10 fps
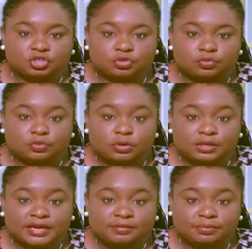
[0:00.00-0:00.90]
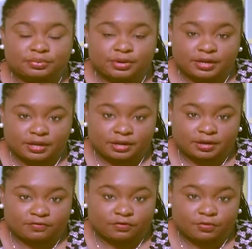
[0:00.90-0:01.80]
to do more than pray
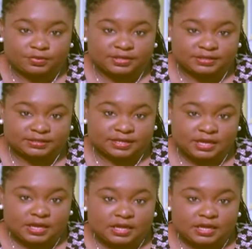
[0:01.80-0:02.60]
for peace.